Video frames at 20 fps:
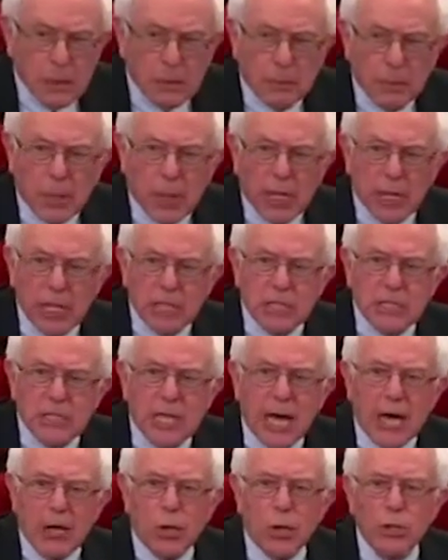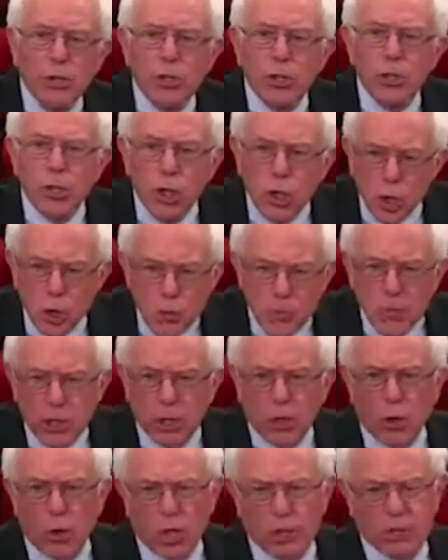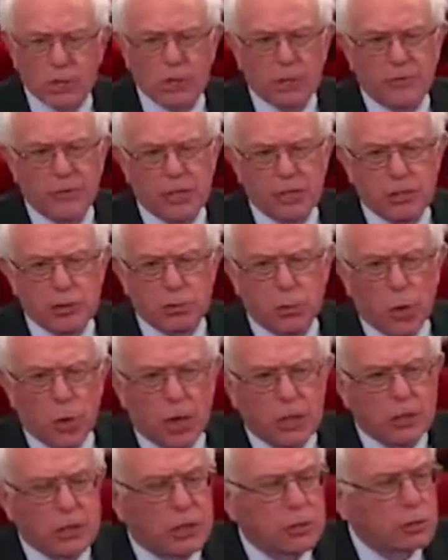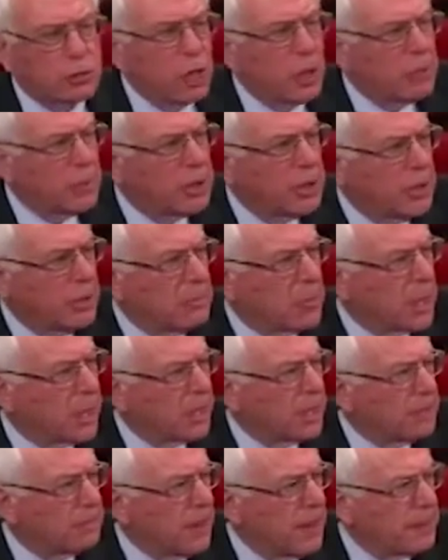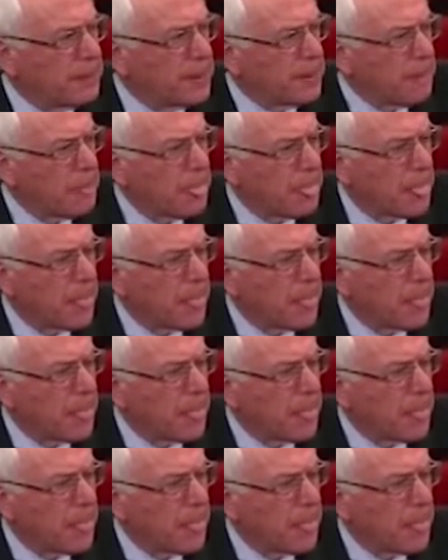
But it is not only the human cost of these wars that trouble the American people.